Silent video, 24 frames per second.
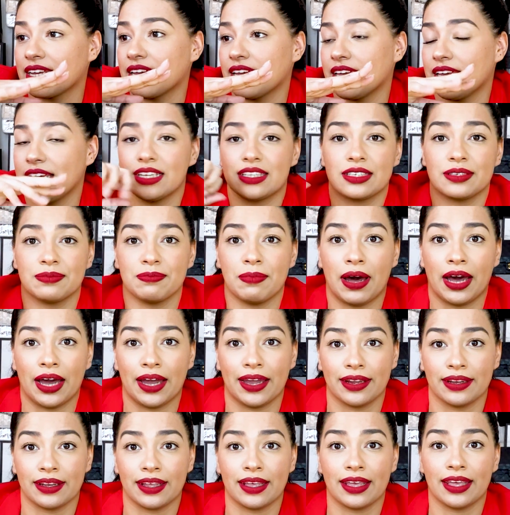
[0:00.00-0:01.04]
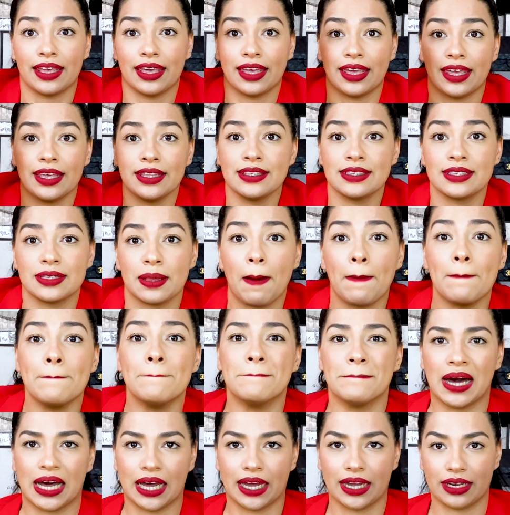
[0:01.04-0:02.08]
It's mine. It's
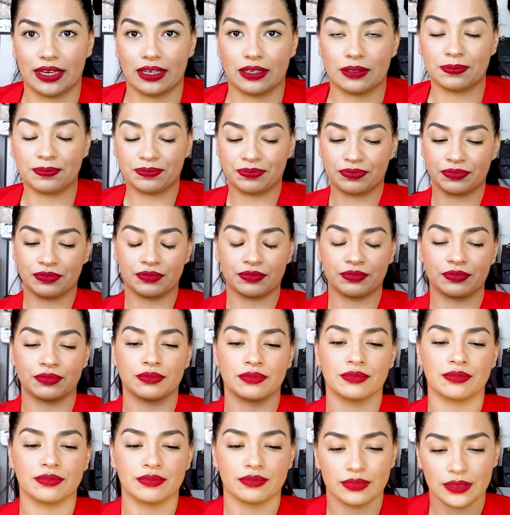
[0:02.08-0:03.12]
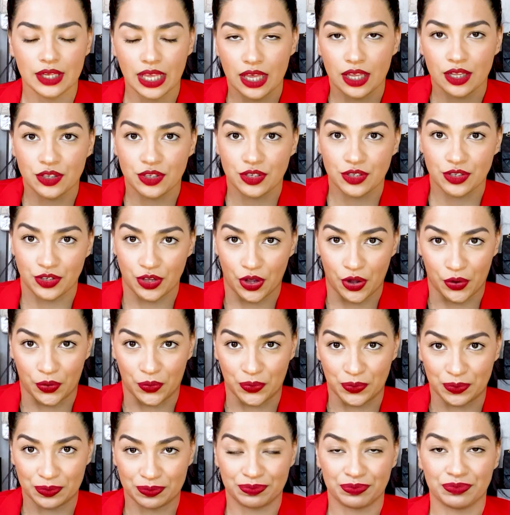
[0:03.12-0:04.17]
mine. So,
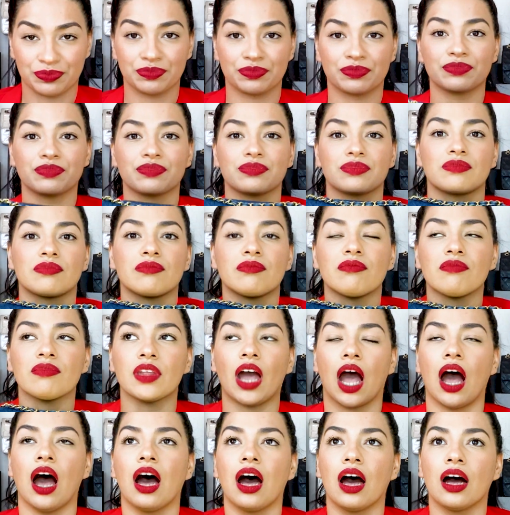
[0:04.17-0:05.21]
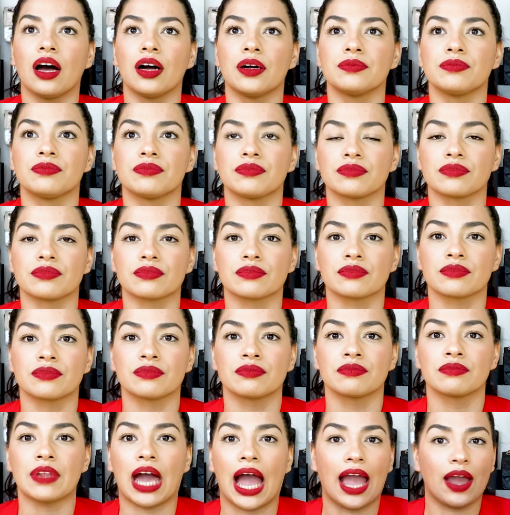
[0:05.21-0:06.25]

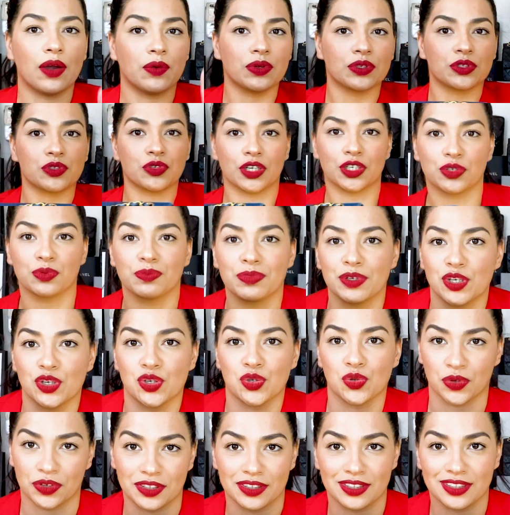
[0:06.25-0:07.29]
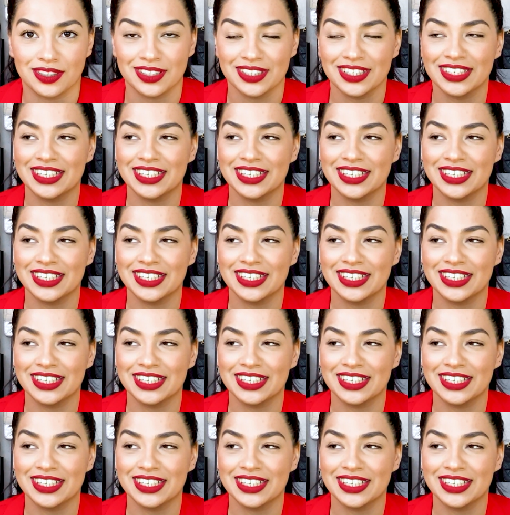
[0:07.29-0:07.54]
I will try to be short.